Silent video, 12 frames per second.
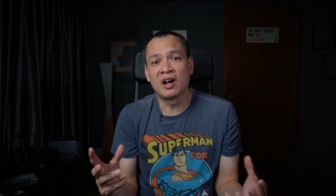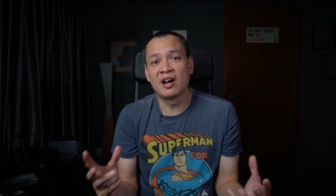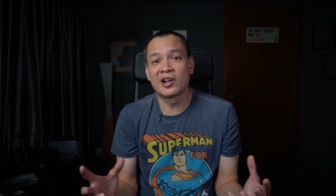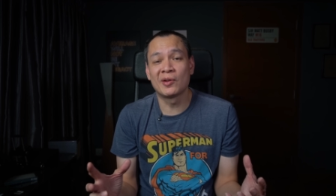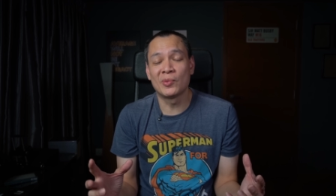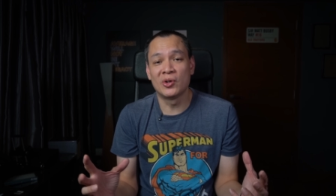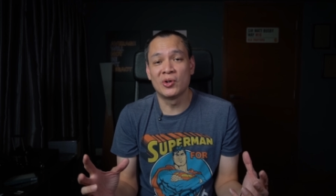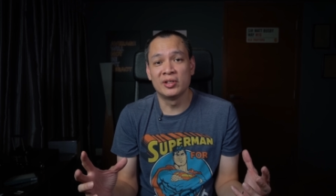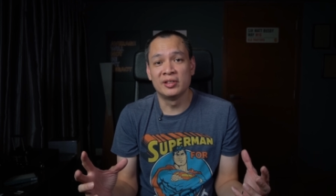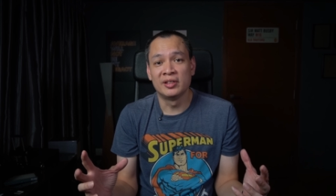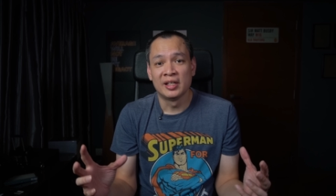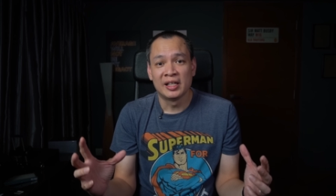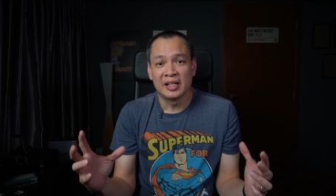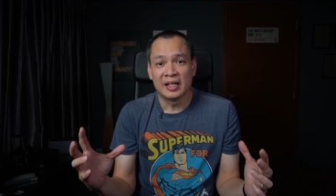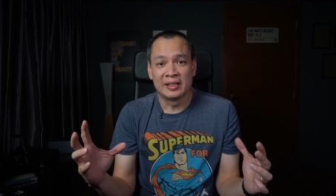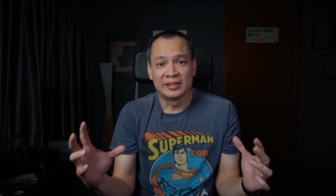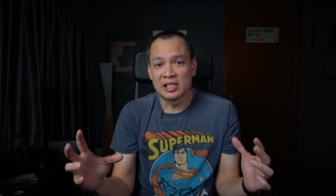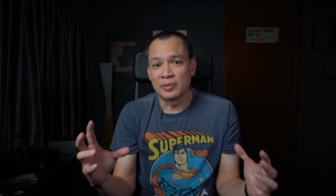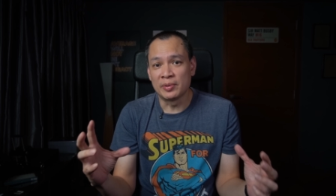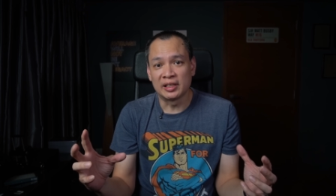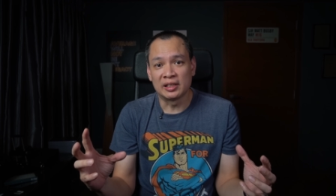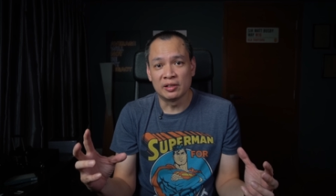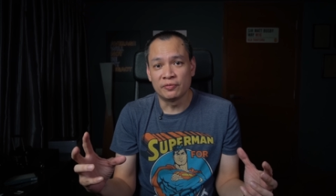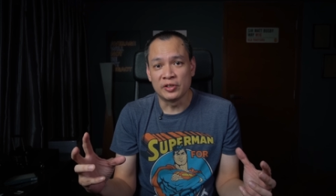hard up on uh, this
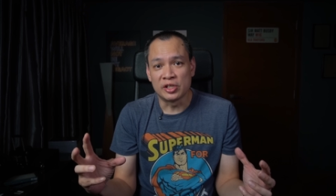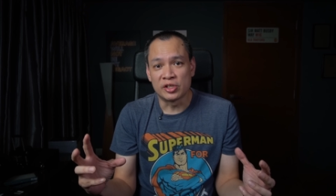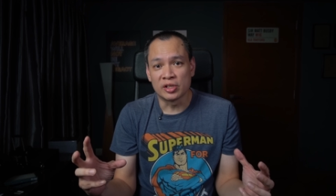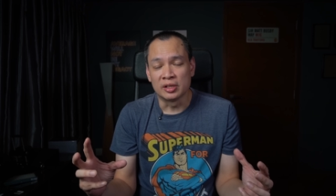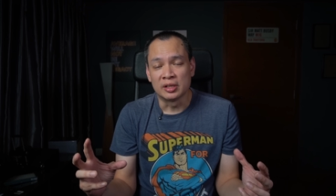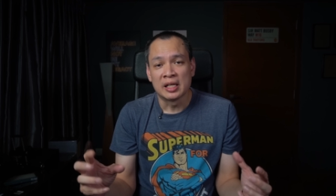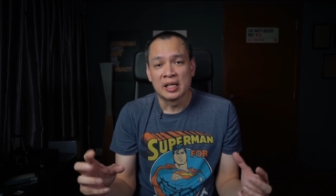particular feature?